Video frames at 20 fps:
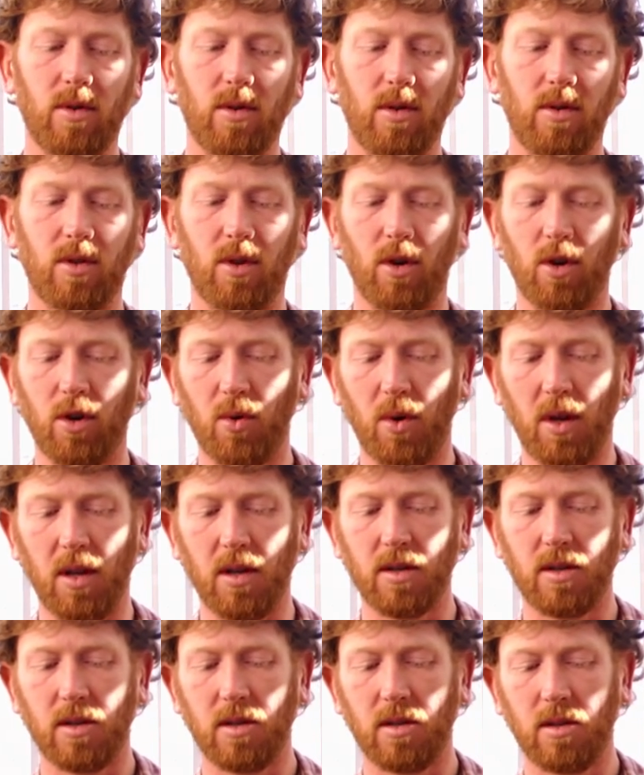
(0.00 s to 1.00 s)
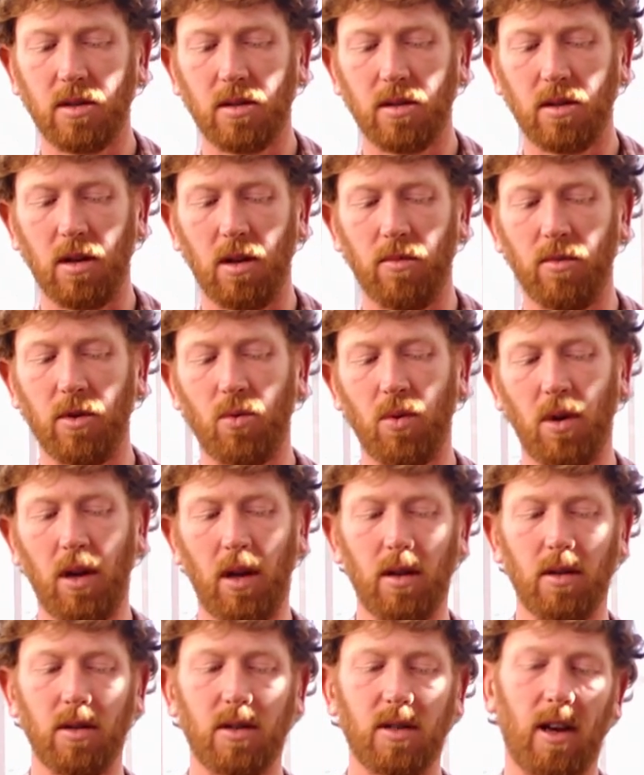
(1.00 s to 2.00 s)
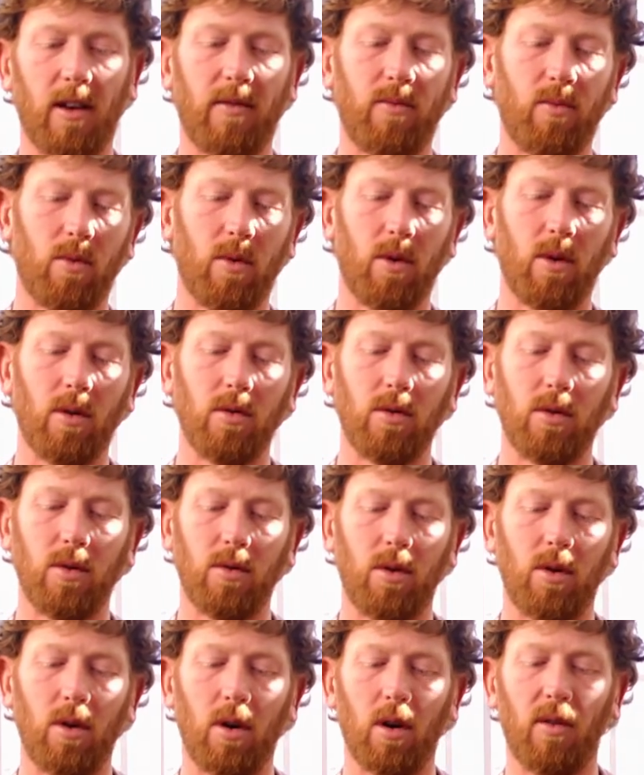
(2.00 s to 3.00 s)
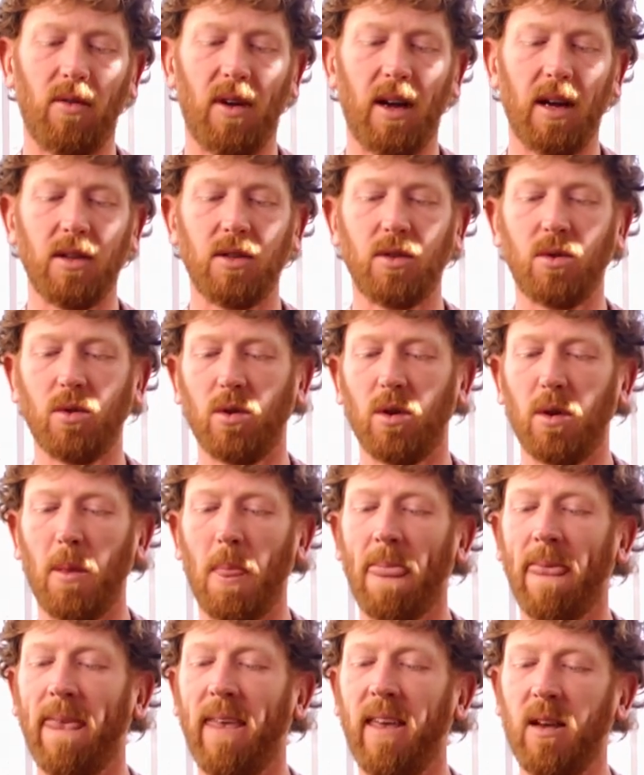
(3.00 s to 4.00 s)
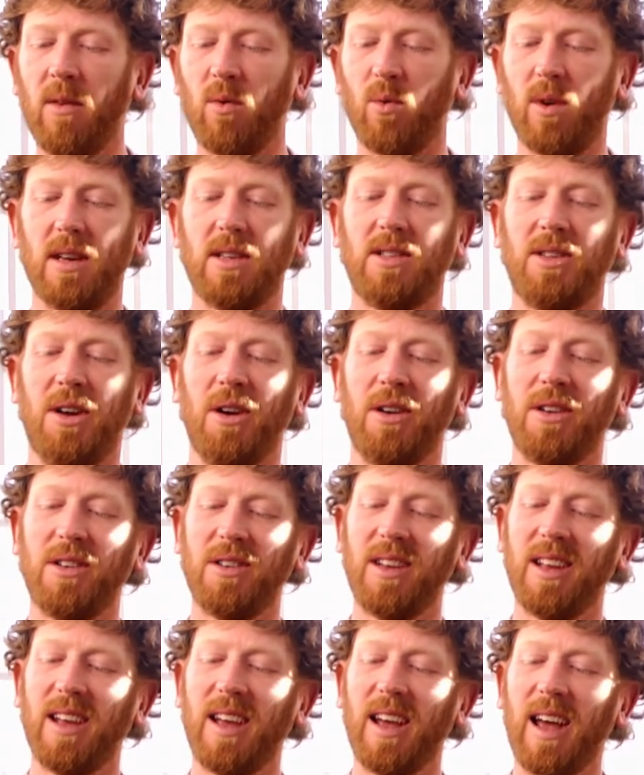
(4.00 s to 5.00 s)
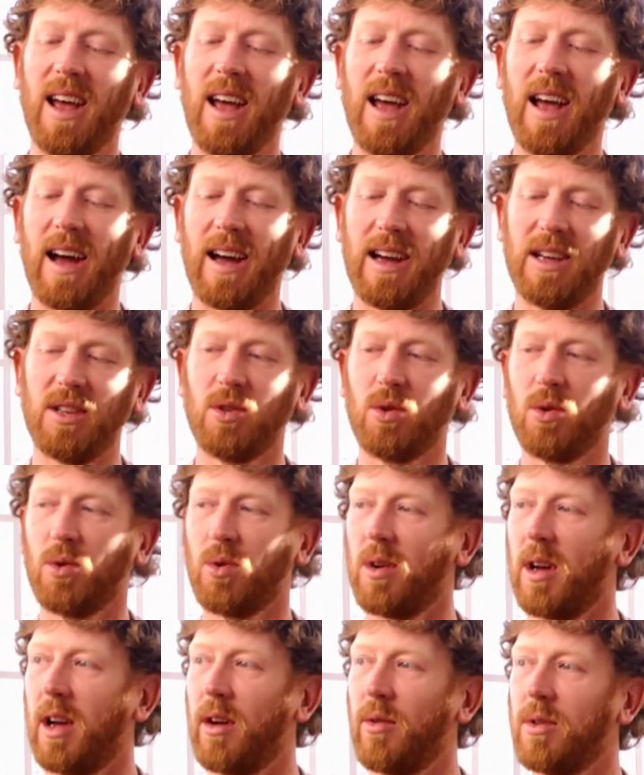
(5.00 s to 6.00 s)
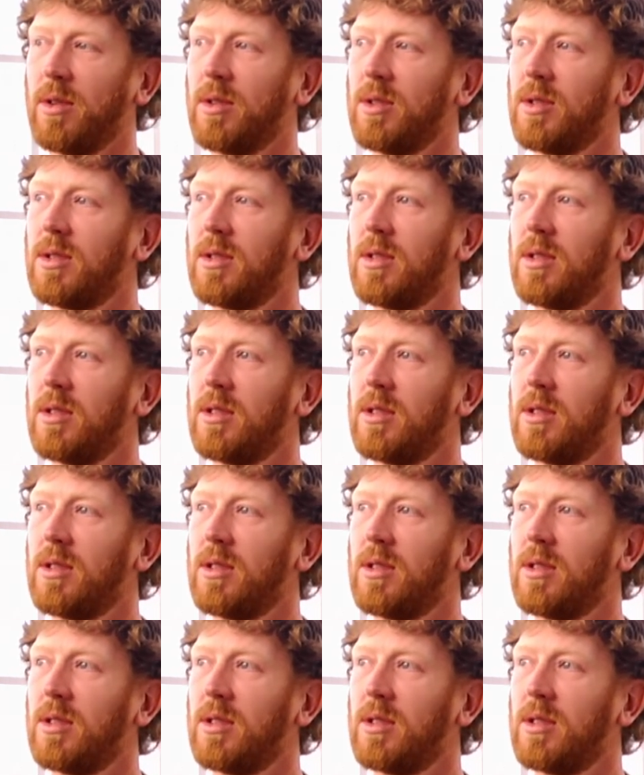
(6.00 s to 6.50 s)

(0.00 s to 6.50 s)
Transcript: surgeries in between sophomore and junior year of high school. When I started high school, I was